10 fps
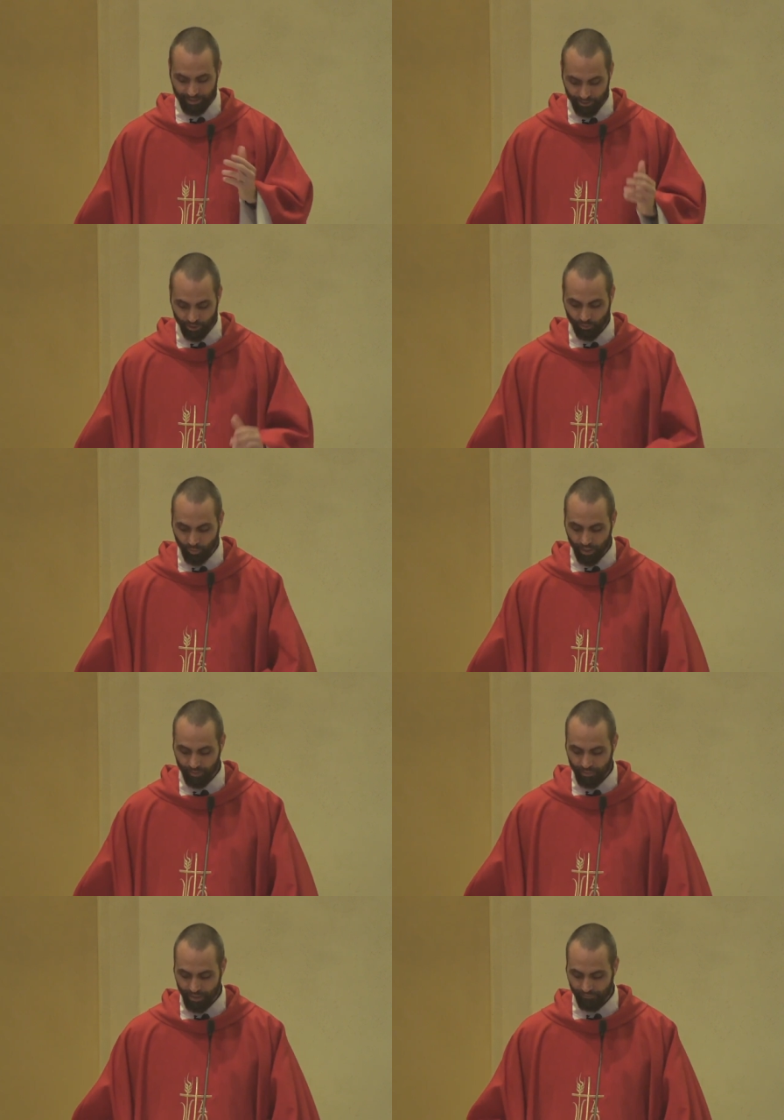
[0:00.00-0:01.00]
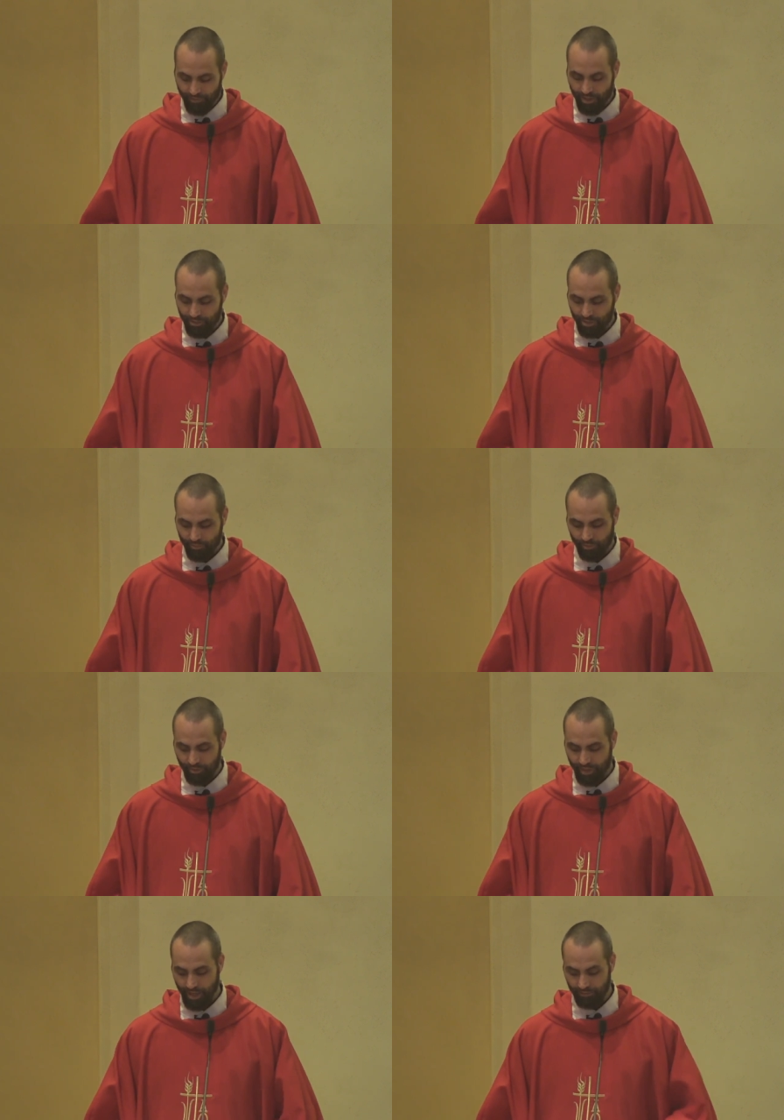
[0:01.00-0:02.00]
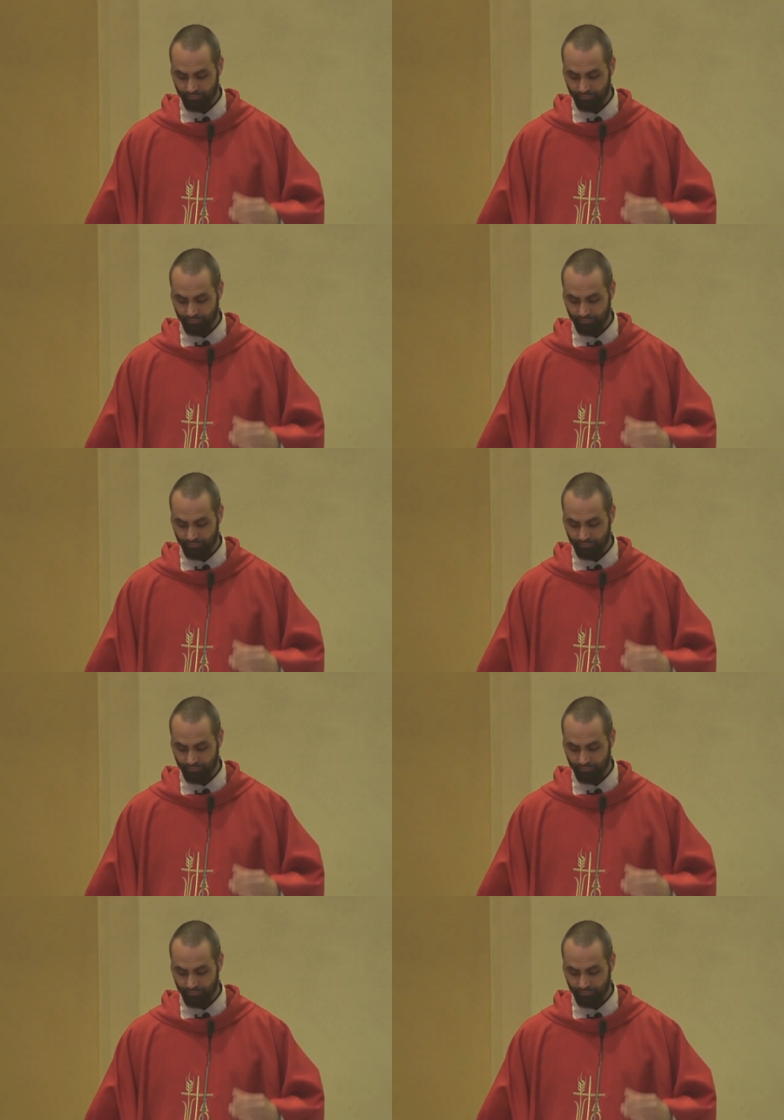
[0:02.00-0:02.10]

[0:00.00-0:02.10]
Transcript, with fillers: Do you want to be in fellowship or not?